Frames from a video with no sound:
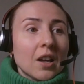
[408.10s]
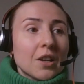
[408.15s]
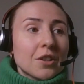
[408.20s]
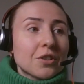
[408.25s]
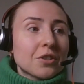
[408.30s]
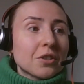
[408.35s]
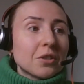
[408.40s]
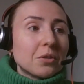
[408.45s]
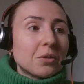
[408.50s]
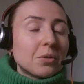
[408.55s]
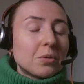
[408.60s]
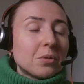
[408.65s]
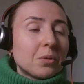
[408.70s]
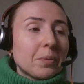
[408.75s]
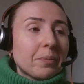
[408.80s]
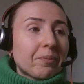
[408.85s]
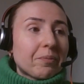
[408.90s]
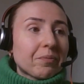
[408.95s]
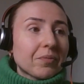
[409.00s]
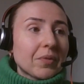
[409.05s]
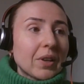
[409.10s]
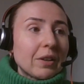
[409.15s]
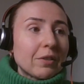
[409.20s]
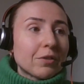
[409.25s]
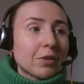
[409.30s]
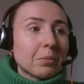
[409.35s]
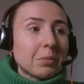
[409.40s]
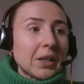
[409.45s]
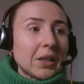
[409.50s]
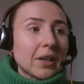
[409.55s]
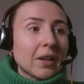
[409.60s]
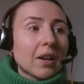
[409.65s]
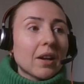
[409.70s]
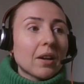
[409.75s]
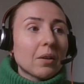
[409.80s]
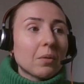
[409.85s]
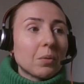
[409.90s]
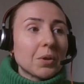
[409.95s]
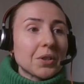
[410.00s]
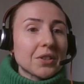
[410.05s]
So for me,
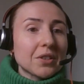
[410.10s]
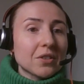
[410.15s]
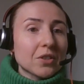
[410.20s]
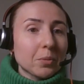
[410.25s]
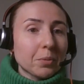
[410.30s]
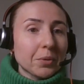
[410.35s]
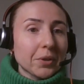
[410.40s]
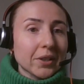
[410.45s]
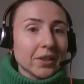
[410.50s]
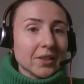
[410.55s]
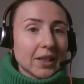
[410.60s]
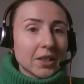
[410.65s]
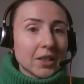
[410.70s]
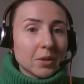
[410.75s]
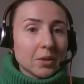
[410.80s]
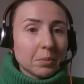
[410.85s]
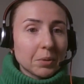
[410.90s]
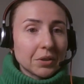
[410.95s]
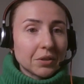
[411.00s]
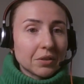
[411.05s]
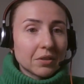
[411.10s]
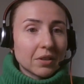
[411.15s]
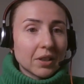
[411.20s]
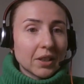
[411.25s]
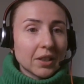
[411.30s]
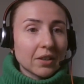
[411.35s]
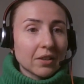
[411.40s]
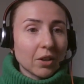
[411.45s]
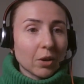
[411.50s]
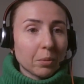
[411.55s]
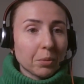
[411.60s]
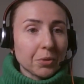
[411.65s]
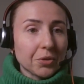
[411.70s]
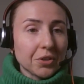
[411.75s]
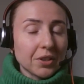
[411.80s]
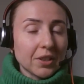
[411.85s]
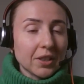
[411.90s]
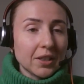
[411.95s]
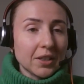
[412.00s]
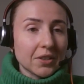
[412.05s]
it wasn't super accessible, like the
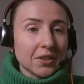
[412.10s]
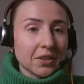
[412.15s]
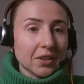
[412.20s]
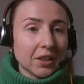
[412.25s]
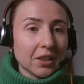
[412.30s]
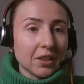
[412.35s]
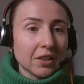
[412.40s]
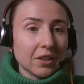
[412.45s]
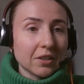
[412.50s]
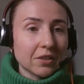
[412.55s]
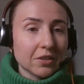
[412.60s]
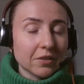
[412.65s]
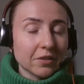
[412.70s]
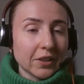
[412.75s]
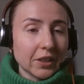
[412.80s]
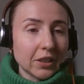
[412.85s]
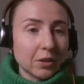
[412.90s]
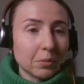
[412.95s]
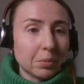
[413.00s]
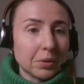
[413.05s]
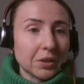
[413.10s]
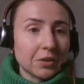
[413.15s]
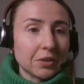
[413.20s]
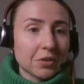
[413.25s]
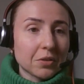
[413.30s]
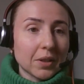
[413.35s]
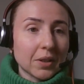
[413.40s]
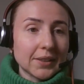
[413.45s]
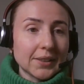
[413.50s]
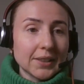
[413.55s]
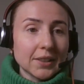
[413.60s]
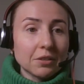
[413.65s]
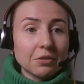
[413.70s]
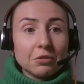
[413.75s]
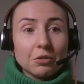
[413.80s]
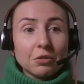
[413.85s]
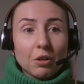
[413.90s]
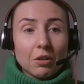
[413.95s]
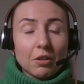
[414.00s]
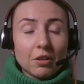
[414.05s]
opportunities and the careers available. So I did a
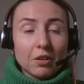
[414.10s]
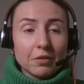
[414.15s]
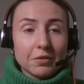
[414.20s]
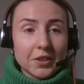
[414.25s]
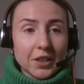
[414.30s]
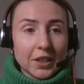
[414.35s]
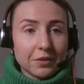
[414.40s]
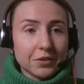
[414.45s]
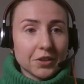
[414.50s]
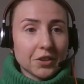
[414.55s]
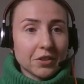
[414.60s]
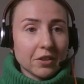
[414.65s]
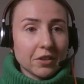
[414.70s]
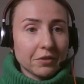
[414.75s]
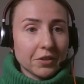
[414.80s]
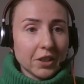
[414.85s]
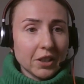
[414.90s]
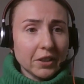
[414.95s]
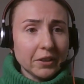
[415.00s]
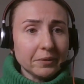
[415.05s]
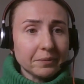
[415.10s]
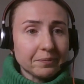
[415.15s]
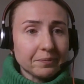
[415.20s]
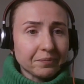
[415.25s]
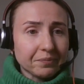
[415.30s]
lot of self-discovery.